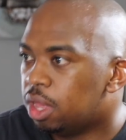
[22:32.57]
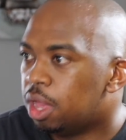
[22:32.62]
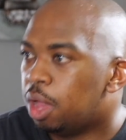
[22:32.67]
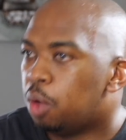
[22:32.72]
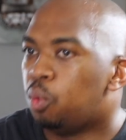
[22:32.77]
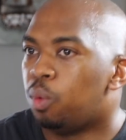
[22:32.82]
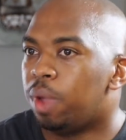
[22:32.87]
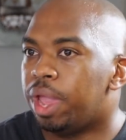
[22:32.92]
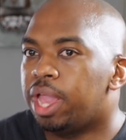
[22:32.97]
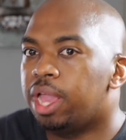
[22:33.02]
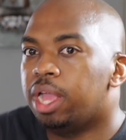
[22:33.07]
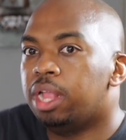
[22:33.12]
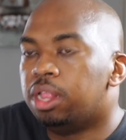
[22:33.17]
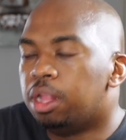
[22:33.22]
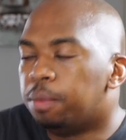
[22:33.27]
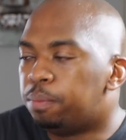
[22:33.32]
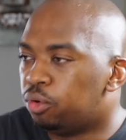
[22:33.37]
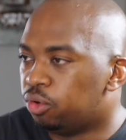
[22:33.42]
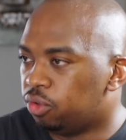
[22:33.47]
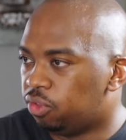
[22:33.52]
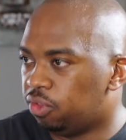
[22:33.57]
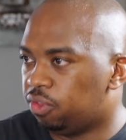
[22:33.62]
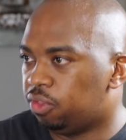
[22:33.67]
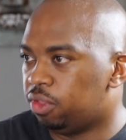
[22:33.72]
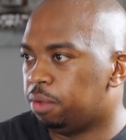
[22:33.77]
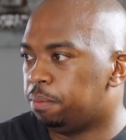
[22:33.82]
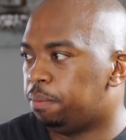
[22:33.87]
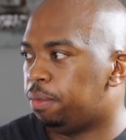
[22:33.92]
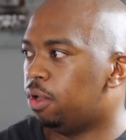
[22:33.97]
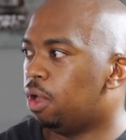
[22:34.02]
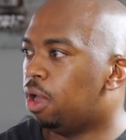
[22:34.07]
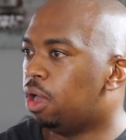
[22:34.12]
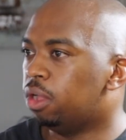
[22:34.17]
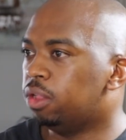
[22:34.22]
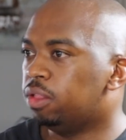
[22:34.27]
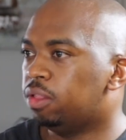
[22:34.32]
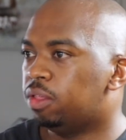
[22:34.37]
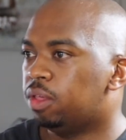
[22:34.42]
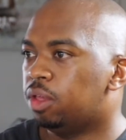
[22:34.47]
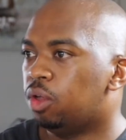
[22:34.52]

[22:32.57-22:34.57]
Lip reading: where in the processing plant,